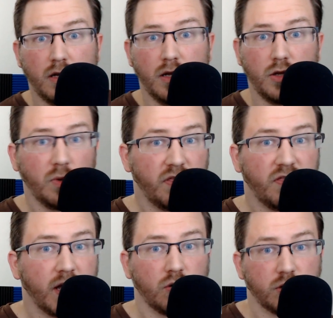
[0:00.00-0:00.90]
You wouldn't
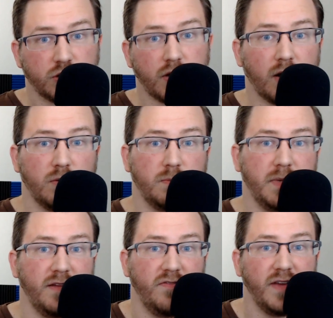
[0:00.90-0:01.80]
think Northstrider would
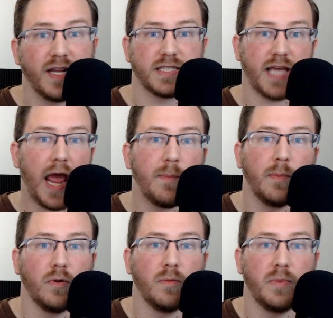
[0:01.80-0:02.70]
be Phoenix
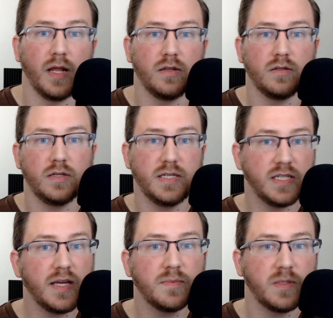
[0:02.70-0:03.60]
capable, but he
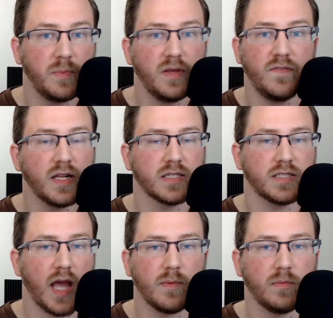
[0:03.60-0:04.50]
seems to be Phoenix
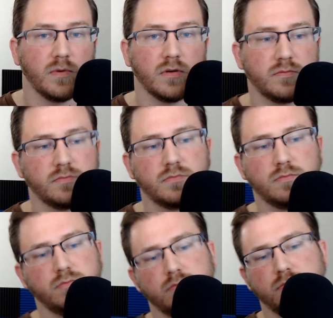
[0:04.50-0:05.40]
capable.
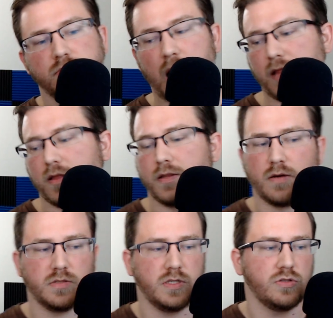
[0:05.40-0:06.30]
I thought that
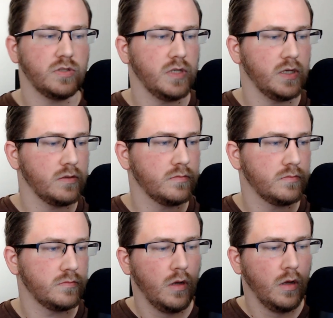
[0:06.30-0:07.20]
was interesting.
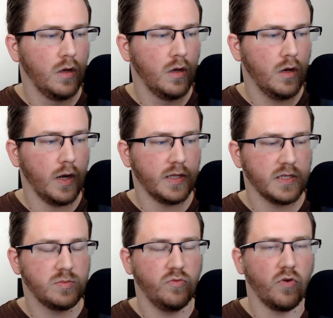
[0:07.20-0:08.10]
Alright, let's
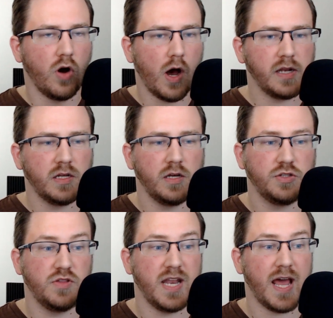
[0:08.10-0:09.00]
move on to
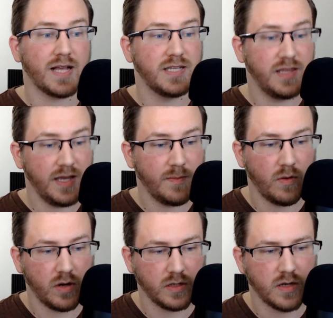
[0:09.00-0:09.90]
the next theme I
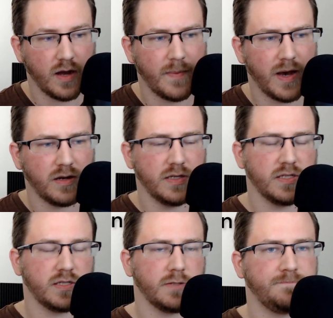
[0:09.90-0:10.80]
want to talk about
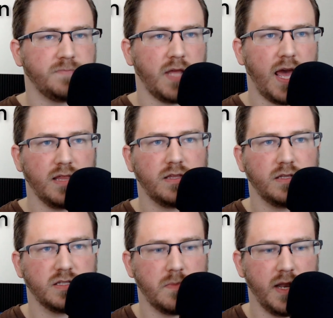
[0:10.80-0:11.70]
is
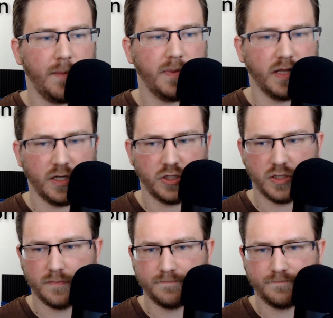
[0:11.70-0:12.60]
Eithan's
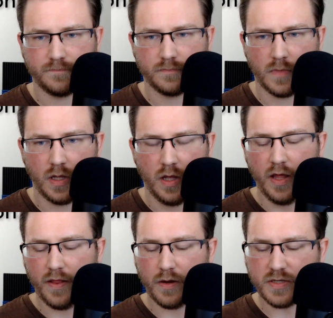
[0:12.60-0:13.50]
manipulation.
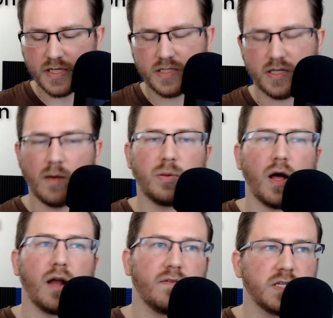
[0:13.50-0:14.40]
There is a
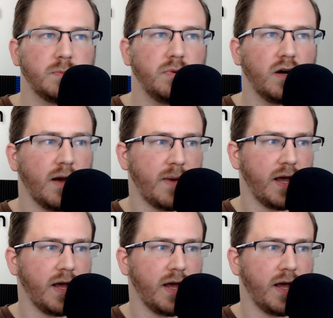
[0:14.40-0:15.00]
subplot of this book about